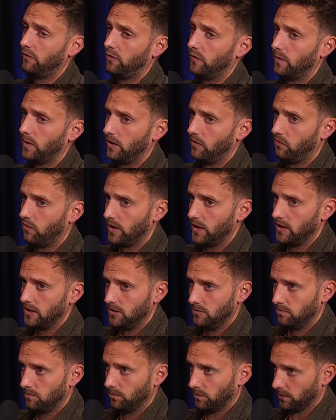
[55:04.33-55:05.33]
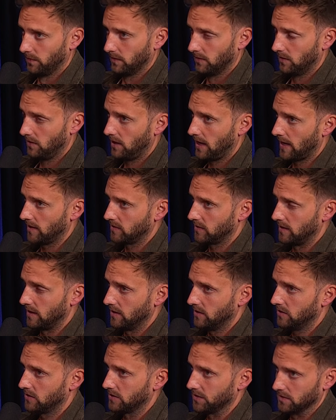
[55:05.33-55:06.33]
if, if we guess
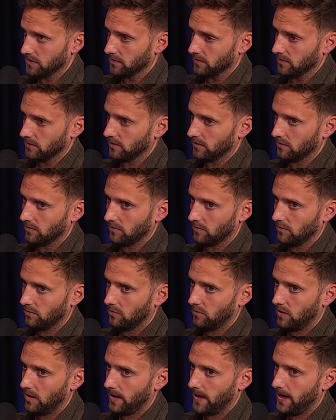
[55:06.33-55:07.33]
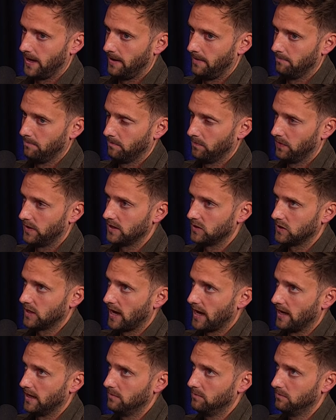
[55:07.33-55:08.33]
this, straight to, um, straight this
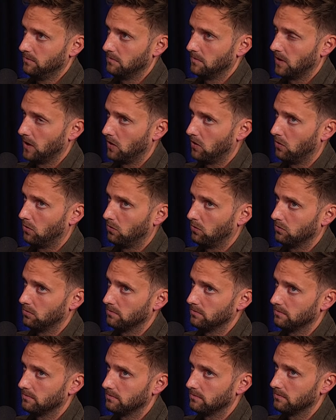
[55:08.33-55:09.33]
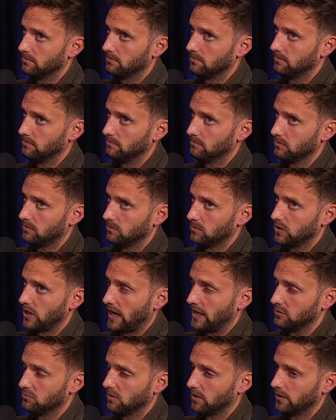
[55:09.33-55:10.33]
game, I'll
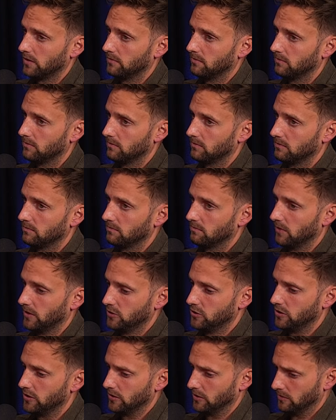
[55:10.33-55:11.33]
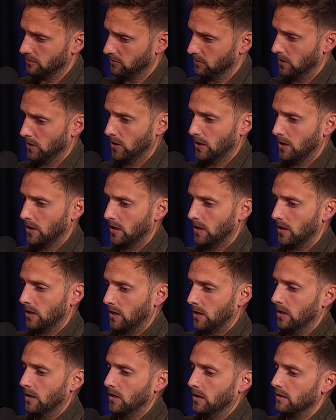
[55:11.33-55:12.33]
change my, my tune
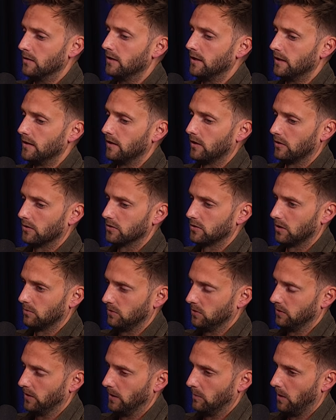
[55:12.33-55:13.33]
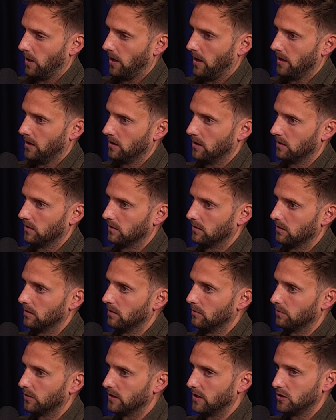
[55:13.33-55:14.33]
and I'll stop doing my
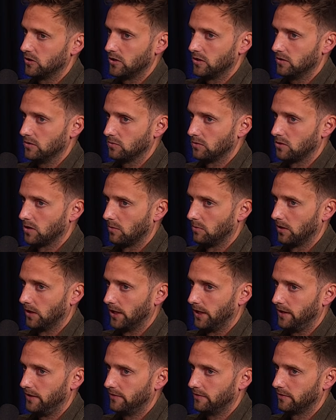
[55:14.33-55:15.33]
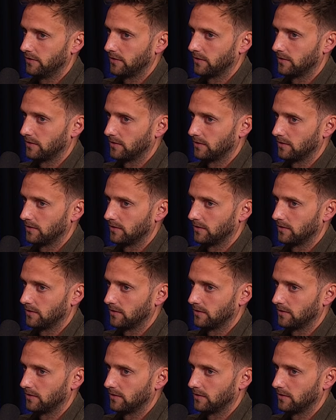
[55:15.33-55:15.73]
predictions, which I believe.